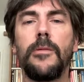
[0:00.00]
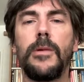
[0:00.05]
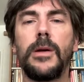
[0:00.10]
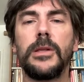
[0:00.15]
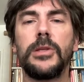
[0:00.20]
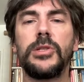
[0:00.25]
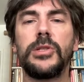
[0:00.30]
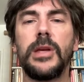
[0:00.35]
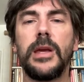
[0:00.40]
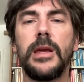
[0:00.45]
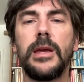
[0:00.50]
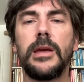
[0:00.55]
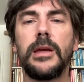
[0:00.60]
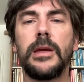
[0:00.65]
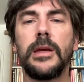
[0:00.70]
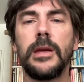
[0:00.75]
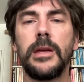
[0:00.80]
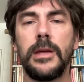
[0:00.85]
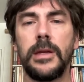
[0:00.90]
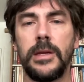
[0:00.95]
while
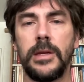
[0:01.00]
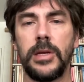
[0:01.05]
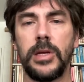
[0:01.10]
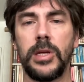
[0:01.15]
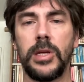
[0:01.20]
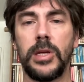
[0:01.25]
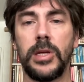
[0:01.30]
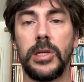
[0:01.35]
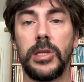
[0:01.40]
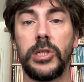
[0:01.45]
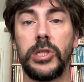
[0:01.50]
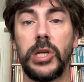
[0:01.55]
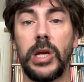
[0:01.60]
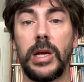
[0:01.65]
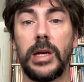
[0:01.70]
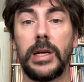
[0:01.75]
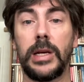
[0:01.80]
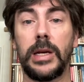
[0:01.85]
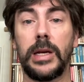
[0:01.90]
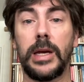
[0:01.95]
Jake
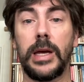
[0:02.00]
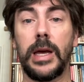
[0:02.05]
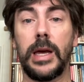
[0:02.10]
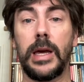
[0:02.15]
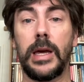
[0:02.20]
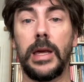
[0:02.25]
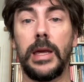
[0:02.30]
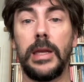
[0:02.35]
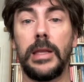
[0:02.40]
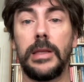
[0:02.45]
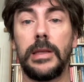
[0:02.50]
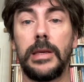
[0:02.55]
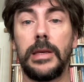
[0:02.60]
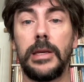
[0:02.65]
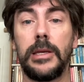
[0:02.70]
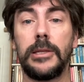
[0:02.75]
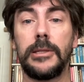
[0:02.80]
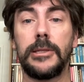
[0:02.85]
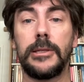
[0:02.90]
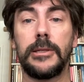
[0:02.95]

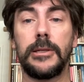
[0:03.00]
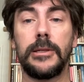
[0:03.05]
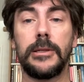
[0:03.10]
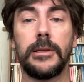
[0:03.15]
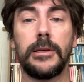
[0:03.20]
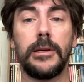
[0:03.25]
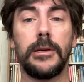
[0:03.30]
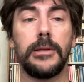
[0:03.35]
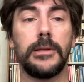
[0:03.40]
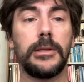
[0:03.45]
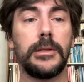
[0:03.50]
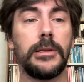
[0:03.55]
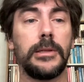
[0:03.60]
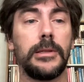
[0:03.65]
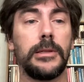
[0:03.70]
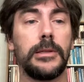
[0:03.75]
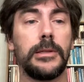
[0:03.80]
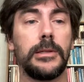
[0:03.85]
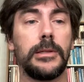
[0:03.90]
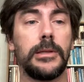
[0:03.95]
Jakaitis
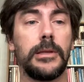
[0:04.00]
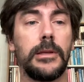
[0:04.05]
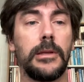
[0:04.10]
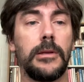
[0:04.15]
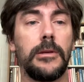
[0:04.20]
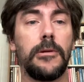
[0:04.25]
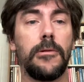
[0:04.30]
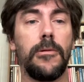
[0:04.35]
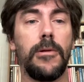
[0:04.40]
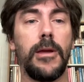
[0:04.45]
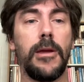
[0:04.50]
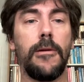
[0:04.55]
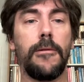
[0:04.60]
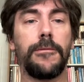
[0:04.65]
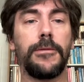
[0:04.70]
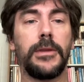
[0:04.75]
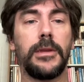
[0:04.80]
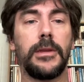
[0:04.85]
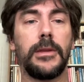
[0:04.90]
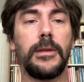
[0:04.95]
discusses the degree
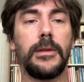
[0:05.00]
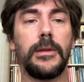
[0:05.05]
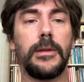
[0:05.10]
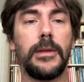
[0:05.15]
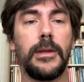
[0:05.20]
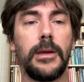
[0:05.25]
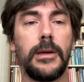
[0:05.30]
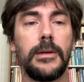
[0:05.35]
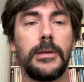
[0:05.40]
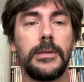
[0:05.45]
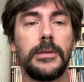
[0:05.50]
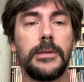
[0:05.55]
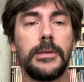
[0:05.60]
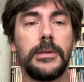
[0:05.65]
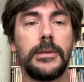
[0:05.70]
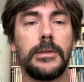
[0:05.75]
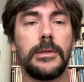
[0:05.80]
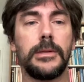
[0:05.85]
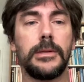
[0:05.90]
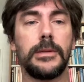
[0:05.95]
of
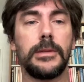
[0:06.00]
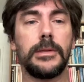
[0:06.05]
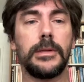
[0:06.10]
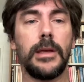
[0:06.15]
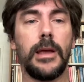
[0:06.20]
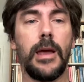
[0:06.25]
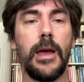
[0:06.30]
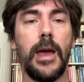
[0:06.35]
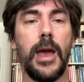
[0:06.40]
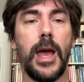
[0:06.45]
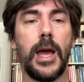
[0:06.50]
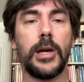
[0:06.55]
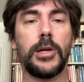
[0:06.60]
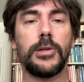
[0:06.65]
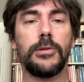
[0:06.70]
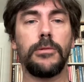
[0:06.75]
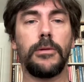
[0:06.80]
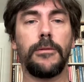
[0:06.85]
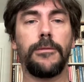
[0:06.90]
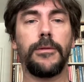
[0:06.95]
Dick's
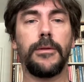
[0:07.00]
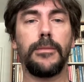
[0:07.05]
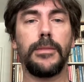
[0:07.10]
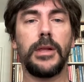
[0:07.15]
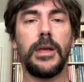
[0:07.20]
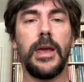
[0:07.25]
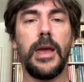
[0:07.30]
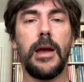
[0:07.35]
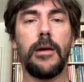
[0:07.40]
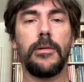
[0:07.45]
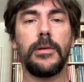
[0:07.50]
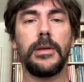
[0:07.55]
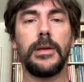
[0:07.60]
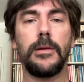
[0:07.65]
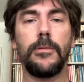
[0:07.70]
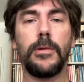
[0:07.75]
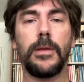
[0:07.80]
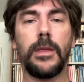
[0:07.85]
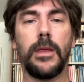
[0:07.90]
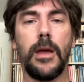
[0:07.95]
actual
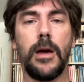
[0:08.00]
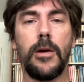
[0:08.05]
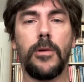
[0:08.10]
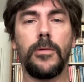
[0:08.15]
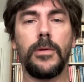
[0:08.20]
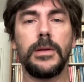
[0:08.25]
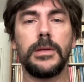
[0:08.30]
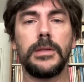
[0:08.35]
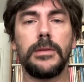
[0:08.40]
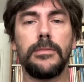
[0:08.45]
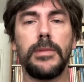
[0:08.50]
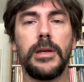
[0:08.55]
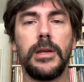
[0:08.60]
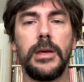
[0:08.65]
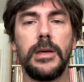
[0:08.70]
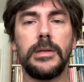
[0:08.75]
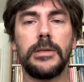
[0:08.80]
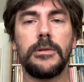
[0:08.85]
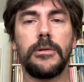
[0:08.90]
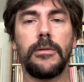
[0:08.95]
familiarity with Taoism
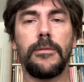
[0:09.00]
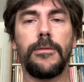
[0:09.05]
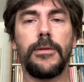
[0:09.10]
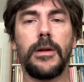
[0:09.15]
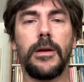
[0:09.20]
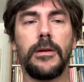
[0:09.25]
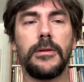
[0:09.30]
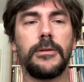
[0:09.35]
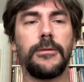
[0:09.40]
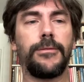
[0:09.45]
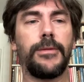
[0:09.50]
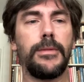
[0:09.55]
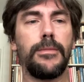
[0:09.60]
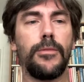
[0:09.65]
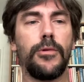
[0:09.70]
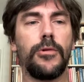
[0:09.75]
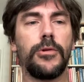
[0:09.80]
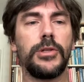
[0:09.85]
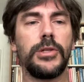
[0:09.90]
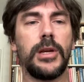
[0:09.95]
and Eastern philosophy
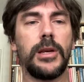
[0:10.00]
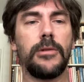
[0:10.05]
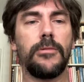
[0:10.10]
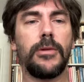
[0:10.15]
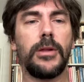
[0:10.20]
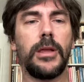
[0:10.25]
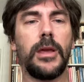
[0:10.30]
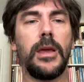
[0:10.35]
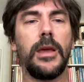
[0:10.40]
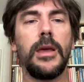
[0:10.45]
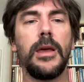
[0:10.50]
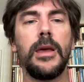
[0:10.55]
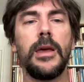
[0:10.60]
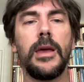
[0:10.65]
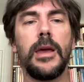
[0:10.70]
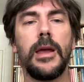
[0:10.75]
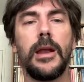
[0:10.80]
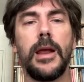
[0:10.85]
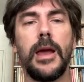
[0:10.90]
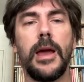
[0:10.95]
more generally,
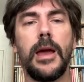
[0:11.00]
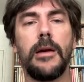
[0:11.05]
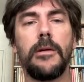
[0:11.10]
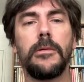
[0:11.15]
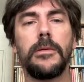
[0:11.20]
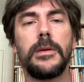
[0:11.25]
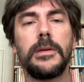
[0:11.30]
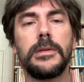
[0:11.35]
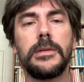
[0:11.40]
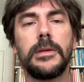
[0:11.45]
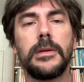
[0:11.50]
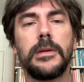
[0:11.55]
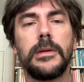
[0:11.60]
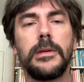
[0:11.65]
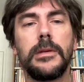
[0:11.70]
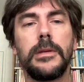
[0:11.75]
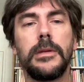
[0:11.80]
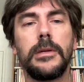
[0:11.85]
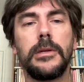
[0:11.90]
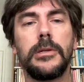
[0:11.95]
and how this
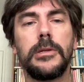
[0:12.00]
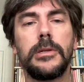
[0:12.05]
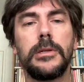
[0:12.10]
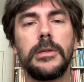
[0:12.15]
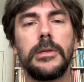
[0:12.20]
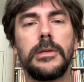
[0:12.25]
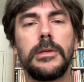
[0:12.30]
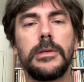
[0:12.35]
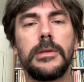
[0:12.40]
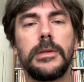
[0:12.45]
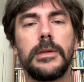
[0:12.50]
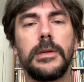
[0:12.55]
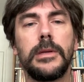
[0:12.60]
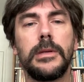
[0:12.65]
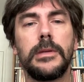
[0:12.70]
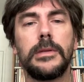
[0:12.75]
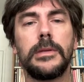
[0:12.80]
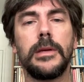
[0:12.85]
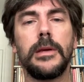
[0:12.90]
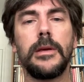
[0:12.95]
conditions
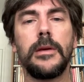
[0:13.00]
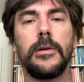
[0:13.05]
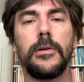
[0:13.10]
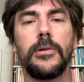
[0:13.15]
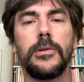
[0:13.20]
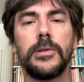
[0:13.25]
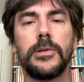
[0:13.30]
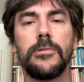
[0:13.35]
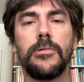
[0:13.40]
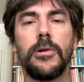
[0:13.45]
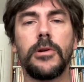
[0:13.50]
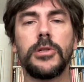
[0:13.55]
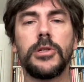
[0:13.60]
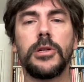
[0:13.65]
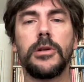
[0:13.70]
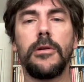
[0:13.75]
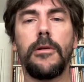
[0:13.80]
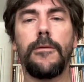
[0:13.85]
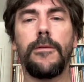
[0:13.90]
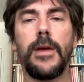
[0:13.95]
his
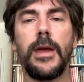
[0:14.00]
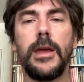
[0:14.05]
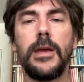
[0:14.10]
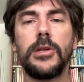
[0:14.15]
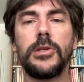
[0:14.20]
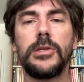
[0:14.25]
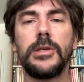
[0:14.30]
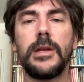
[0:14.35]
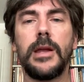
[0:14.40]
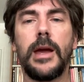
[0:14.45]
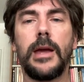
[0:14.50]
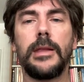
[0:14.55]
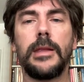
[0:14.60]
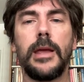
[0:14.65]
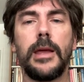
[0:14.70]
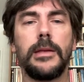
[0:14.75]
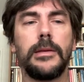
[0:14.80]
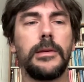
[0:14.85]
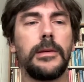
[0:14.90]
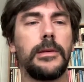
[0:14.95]
construction of Asian
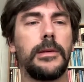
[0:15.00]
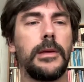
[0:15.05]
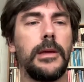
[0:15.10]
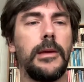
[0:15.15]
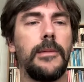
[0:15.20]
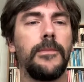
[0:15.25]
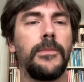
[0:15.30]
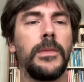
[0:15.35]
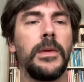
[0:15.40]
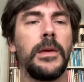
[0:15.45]
identity.